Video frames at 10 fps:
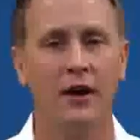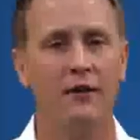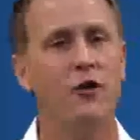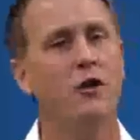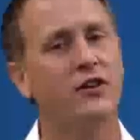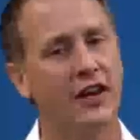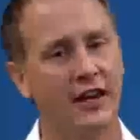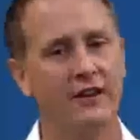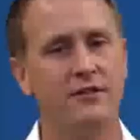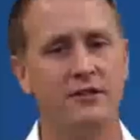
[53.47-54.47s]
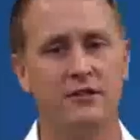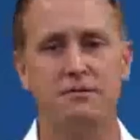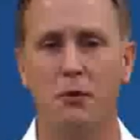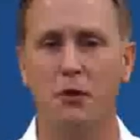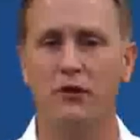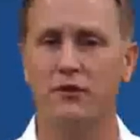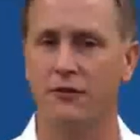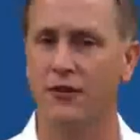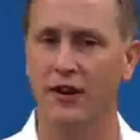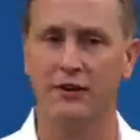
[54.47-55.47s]
If you have kids in sports
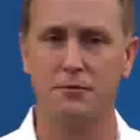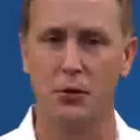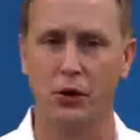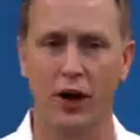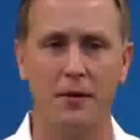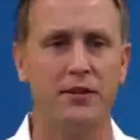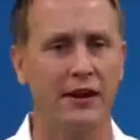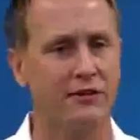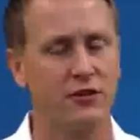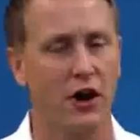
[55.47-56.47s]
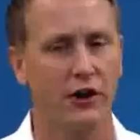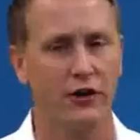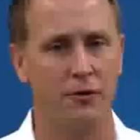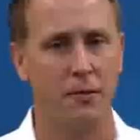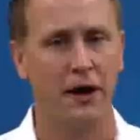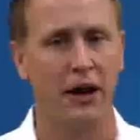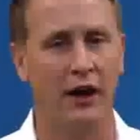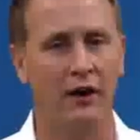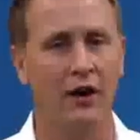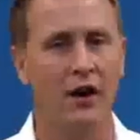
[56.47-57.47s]
or fitness programs like soccer or
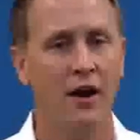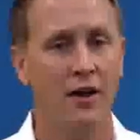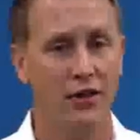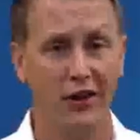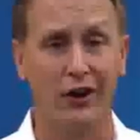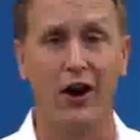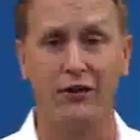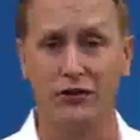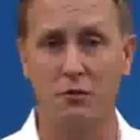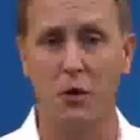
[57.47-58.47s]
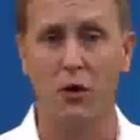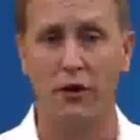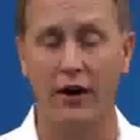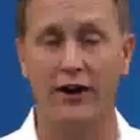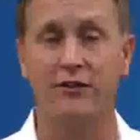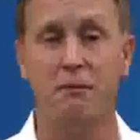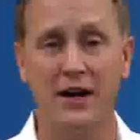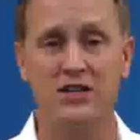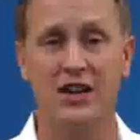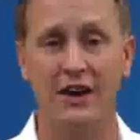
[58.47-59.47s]
ballet, they're going to cost you more, as
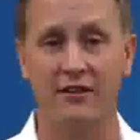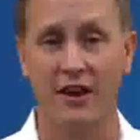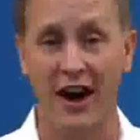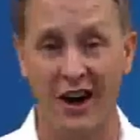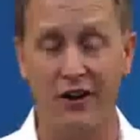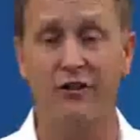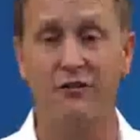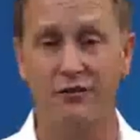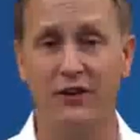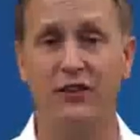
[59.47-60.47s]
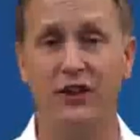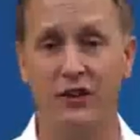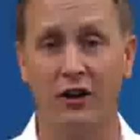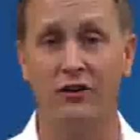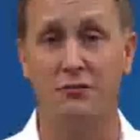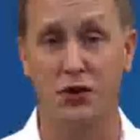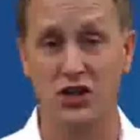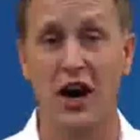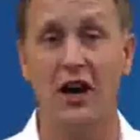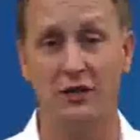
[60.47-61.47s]
much as $150 per
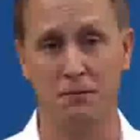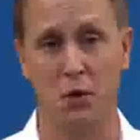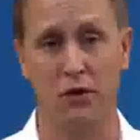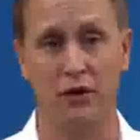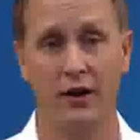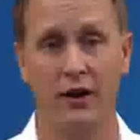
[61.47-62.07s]
child more.